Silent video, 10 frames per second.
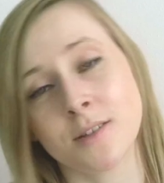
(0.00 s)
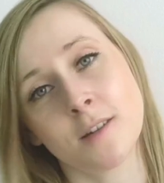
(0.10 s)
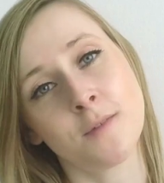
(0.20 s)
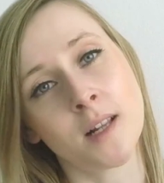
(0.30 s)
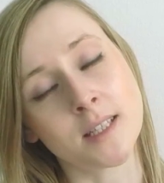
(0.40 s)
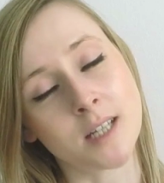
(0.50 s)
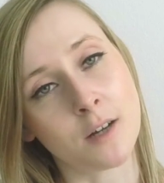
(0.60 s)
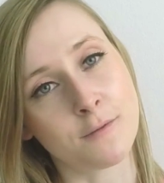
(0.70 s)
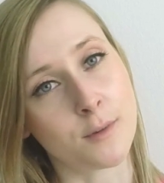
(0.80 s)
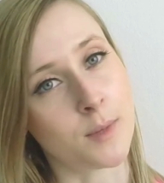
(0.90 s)
not falling
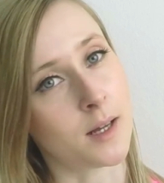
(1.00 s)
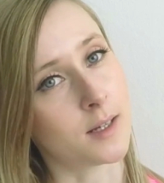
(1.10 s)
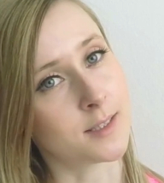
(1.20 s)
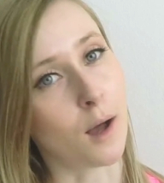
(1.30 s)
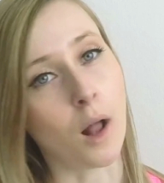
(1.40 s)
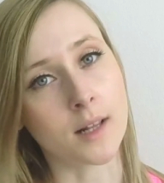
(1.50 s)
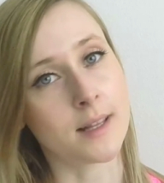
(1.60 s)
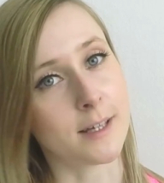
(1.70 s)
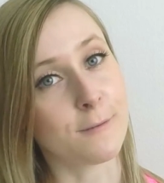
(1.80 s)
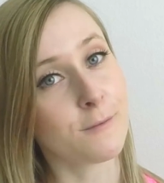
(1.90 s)
down from a tall
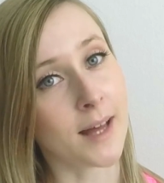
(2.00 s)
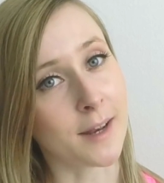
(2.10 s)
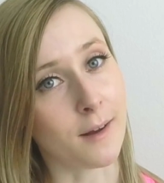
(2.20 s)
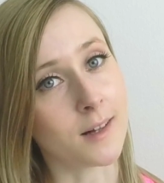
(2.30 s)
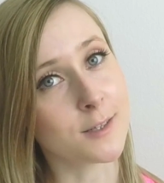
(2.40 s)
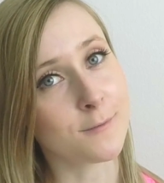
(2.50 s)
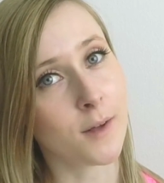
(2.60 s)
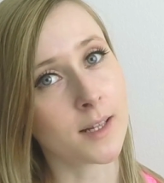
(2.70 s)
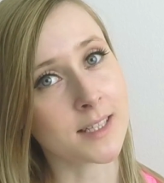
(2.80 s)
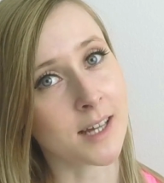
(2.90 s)
cliff at all, you're
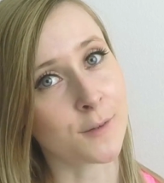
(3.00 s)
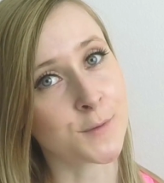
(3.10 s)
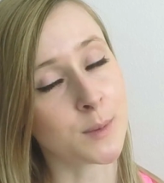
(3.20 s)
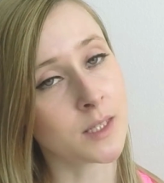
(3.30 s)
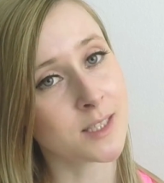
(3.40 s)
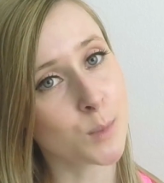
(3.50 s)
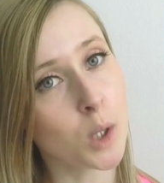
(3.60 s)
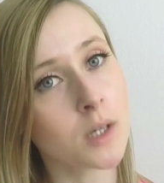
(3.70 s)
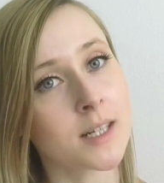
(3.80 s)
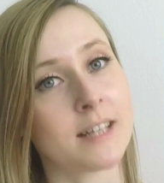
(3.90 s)
falling down from a
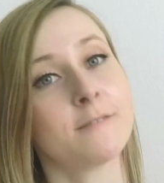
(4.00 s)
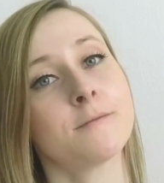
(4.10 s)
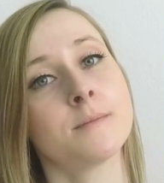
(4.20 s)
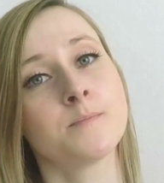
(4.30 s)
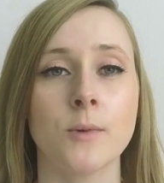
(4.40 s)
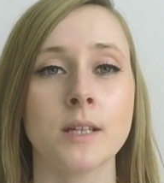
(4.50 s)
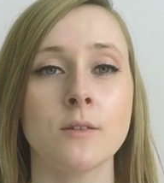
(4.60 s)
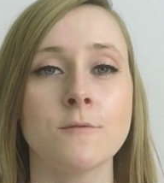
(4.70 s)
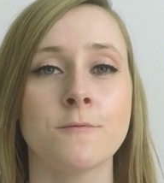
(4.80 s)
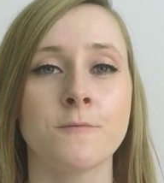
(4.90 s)
small cliff. When
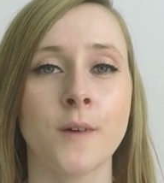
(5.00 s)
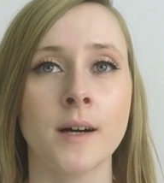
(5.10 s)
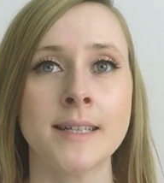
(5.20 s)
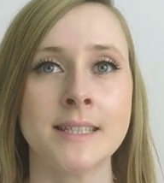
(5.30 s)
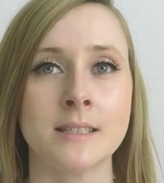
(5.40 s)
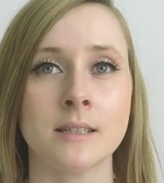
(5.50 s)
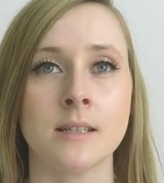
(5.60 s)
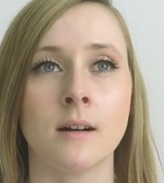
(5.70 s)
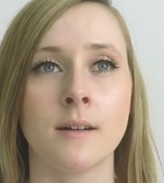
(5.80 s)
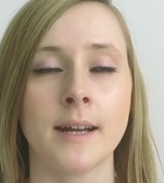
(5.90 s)
you
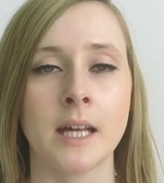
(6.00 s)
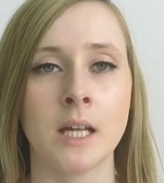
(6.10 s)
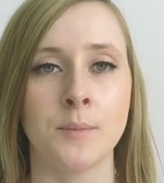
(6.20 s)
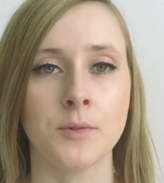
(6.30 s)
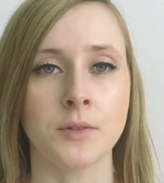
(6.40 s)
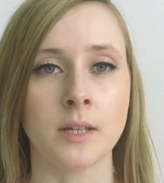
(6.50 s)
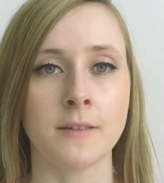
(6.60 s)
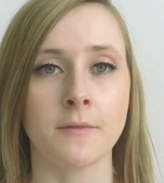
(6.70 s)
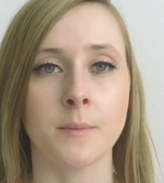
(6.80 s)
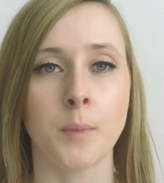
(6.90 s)
finally are able to
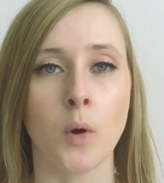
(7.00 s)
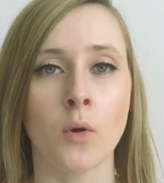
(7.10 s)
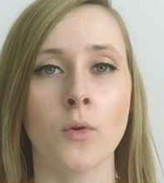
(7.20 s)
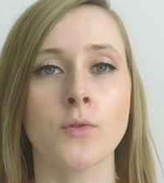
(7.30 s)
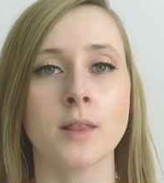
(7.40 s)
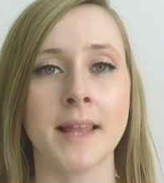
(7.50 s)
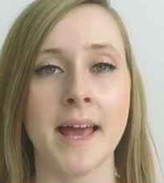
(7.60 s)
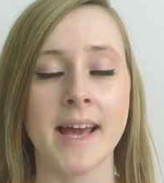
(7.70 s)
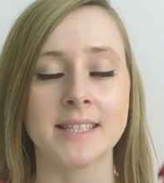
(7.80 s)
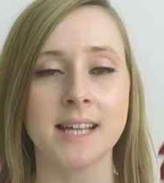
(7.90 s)
lift both
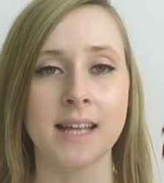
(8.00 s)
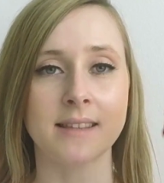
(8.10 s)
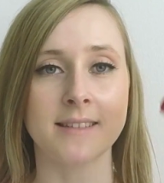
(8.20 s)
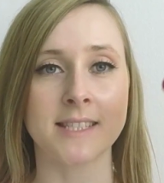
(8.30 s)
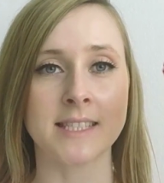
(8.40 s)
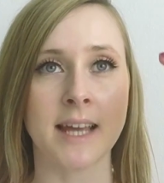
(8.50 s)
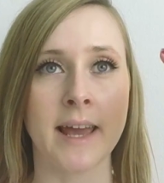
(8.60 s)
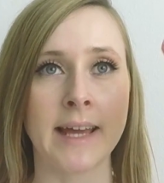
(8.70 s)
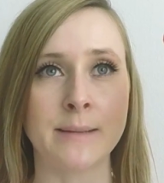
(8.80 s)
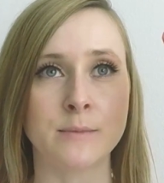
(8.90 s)
legs at the
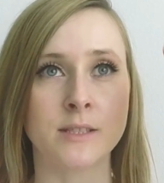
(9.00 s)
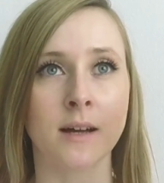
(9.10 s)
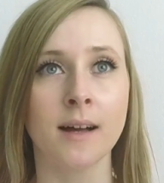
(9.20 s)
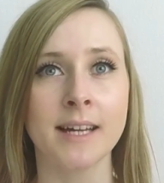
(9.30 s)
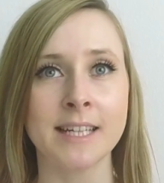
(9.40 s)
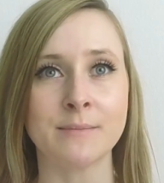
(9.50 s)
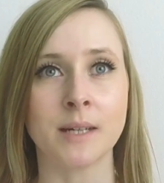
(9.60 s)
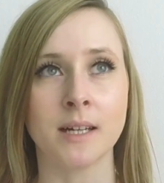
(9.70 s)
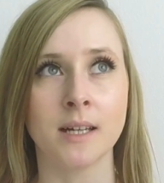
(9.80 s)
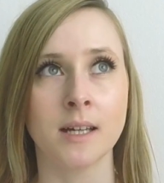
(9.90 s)
same time,
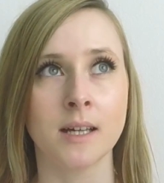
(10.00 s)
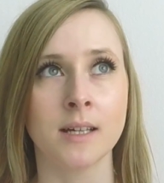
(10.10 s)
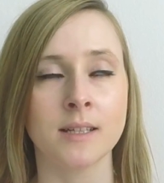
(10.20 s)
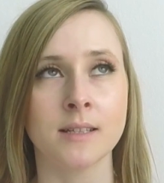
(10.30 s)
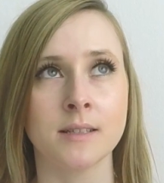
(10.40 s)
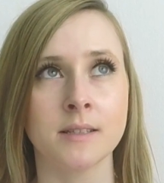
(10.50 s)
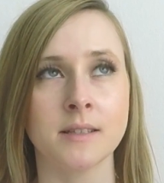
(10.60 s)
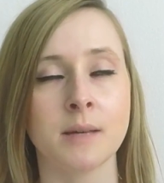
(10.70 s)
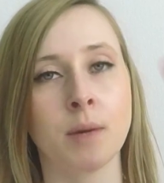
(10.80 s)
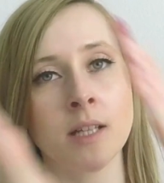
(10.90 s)

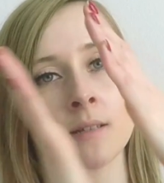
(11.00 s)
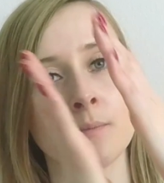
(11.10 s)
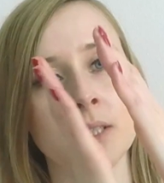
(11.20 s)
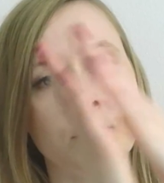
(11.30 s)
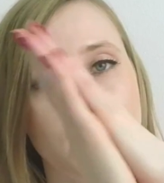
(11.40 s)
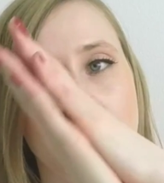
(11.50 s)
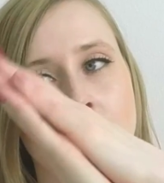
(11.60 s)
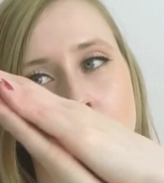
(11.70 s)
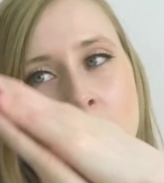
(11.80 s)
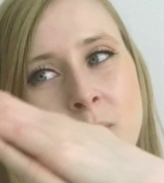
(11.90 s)
they might not be straight,
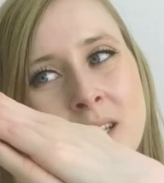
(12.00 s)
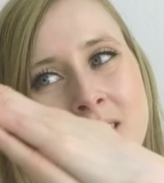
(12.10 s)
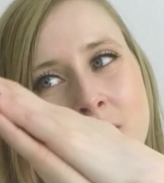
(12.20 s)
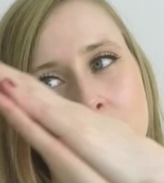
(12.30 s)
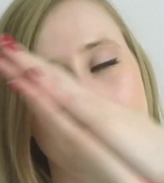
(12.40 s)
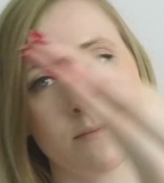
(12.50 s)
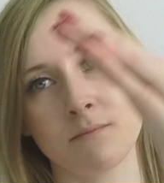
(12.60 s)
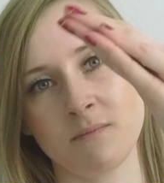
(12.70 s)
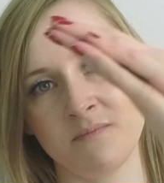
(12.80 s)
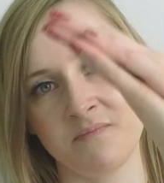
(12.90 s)
they might be a little bit,
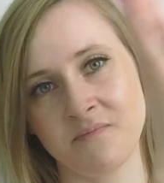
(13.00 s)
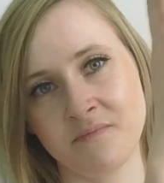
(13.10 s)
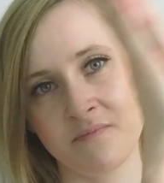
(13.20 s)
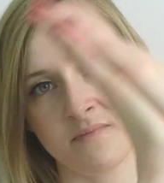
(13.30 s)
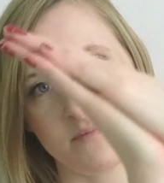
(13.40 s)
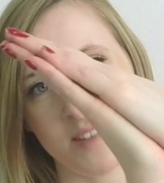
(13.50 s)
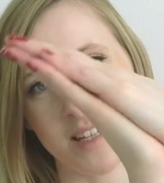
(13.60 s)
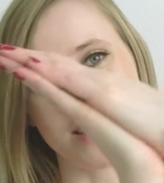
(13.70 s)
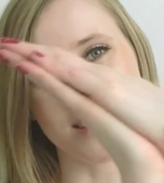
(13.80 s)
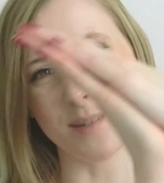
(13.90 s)

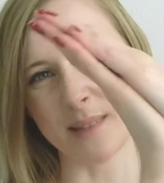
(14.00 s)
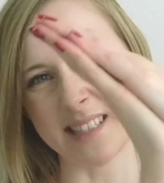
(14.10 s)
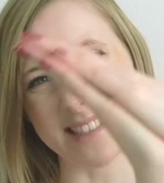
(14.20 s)
like not completely